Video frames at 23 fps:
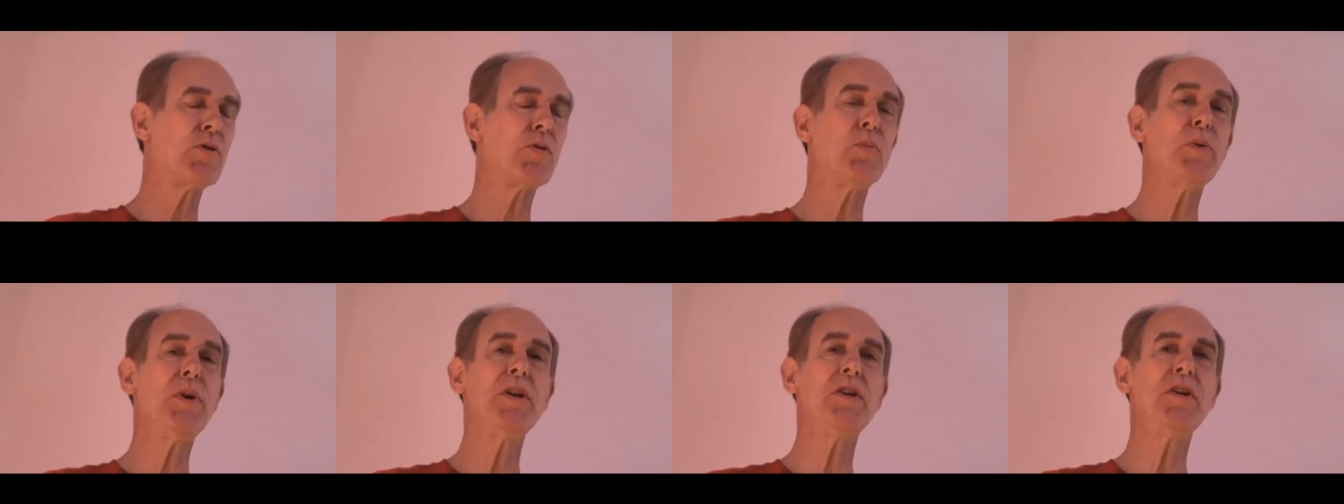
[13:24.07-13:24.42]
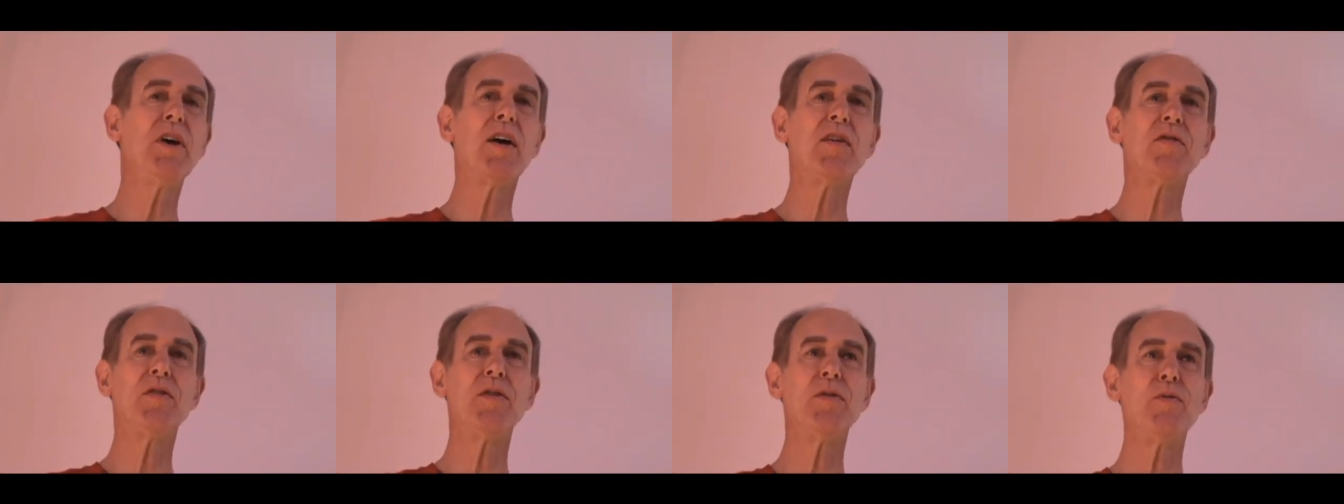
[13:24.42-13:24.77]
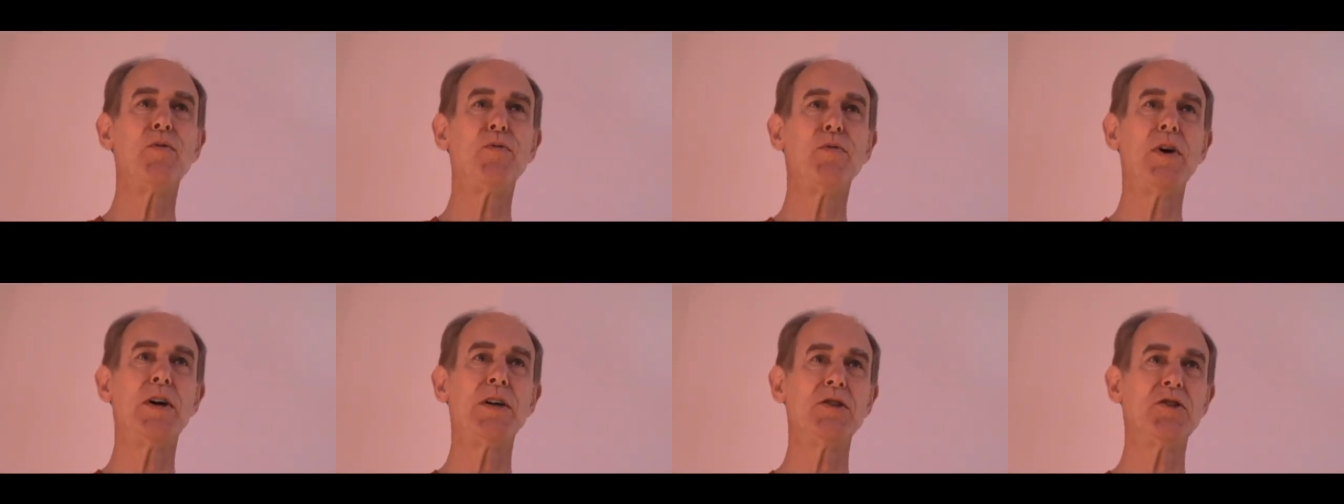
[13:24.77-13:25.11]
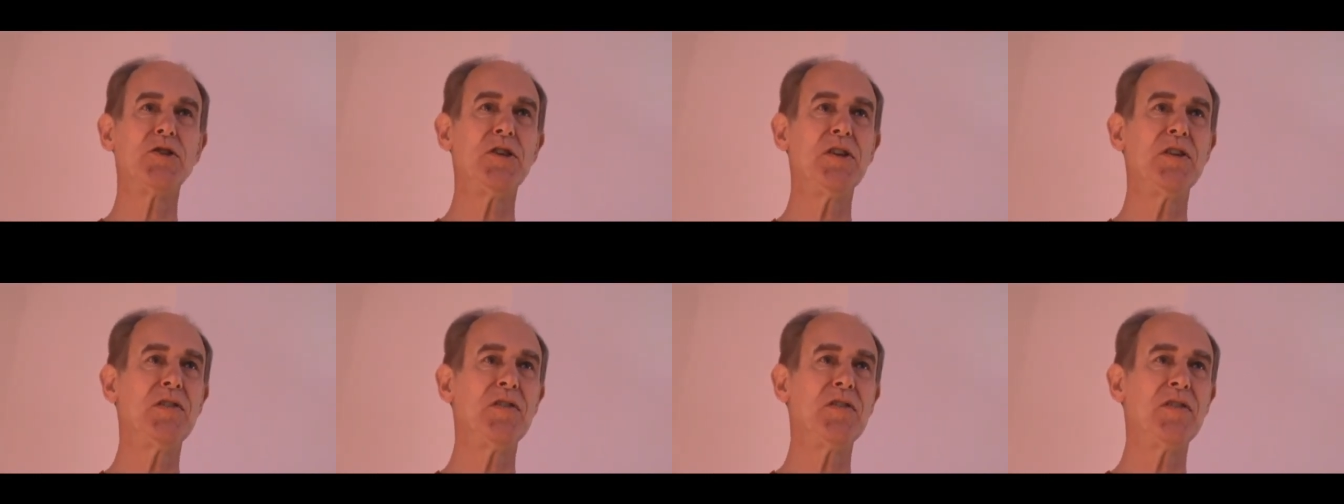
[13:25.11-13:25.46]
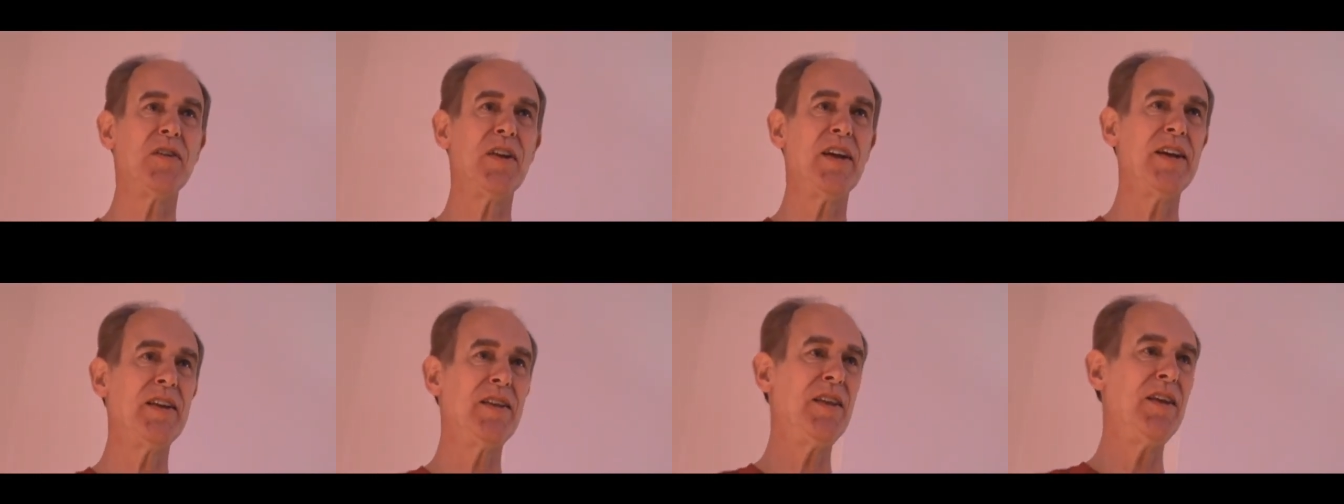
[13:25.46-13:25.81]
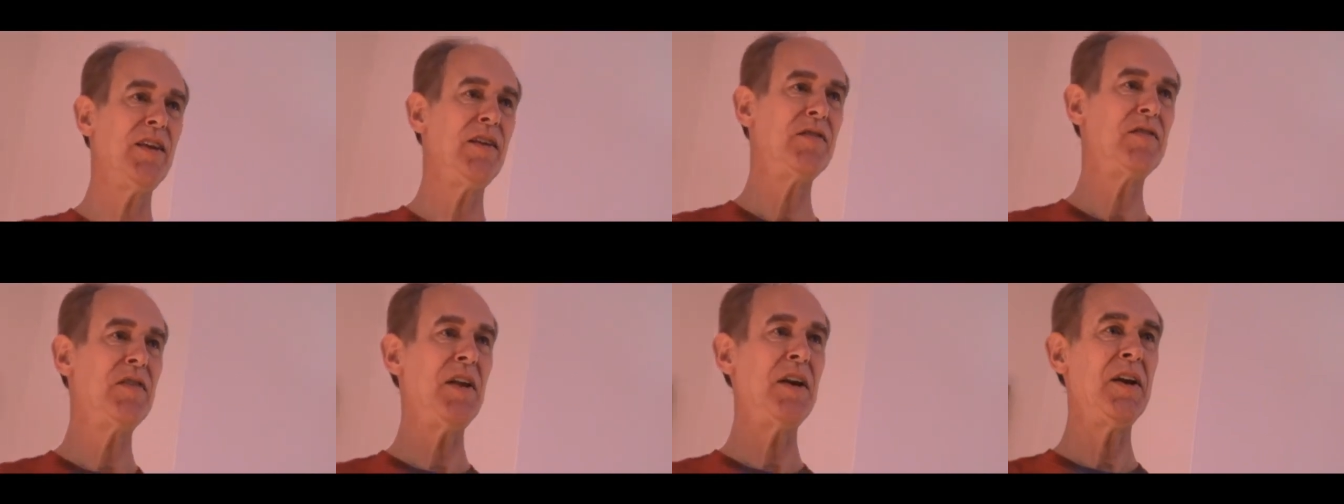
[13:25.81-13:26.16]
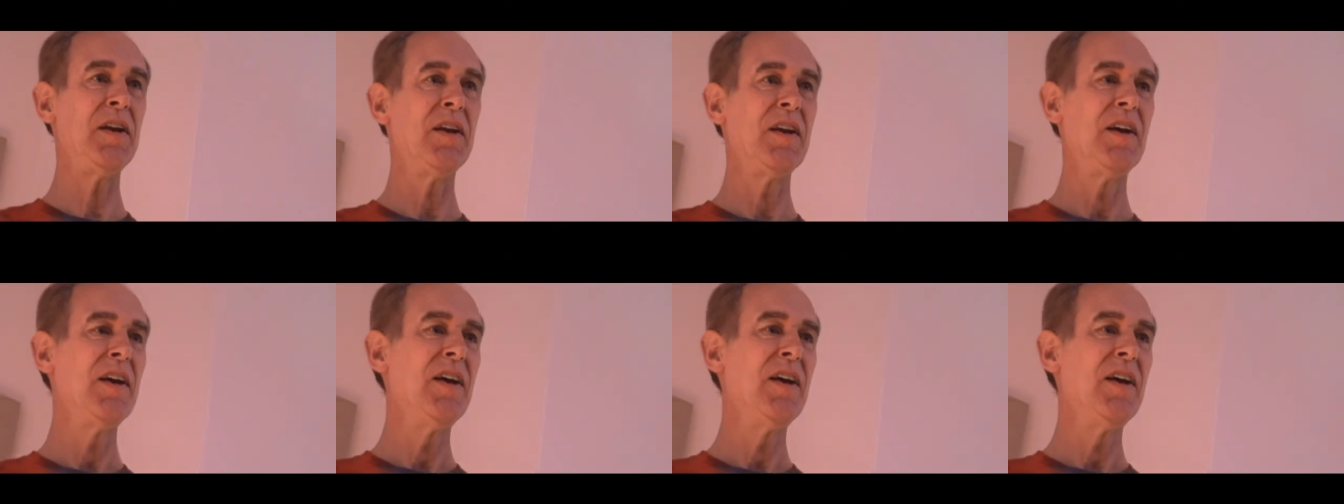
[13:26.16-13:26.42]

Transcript: three dozen functions like these that